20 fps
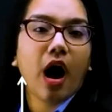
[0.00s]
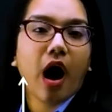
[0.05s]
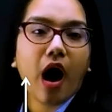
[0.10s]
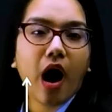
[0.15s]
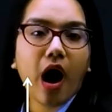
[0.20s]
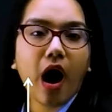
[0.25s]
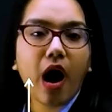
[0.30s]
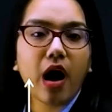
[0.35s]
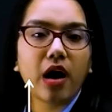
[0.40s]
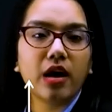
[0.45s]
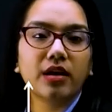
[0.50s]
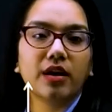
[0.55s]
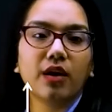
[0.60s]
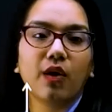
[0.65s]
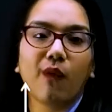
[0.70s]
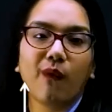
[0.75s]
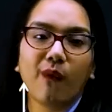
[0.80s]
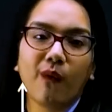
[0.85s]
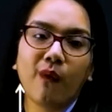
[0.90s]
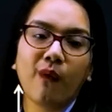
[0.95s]

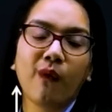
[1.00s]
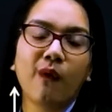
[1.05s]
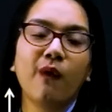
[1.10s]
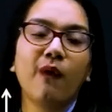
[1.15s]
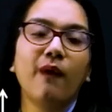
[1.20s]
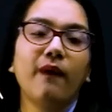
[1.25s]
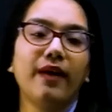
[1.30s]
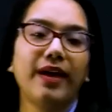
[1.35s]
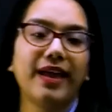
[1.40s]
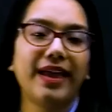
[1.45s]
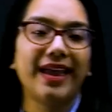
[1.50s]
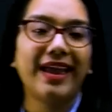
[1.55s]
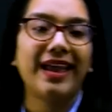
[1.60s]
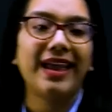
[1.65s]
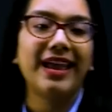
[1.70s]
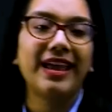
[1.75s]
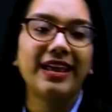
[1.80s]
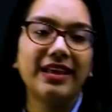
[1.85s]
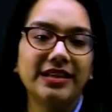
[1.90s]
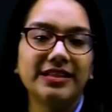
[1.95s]

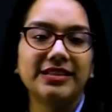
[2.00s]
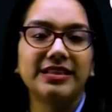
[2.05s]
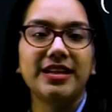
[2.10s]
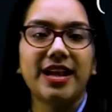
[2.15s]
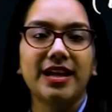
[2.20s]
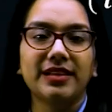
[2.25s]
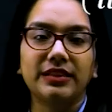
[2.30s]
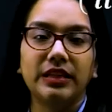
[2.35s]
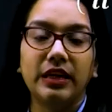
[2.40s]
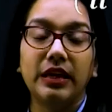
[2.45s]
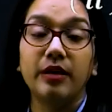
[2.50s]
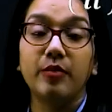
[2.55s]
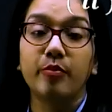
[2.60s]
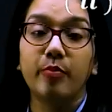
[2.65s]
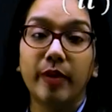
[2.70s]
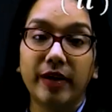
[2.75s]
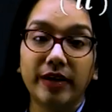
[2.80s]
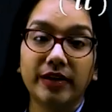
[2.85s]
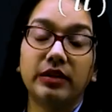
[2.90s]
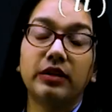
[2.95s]
ROA is nothing
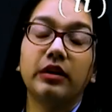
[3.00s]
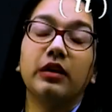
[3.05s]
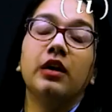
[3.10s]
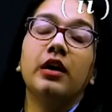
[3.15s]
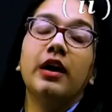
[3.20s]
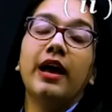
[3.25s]
but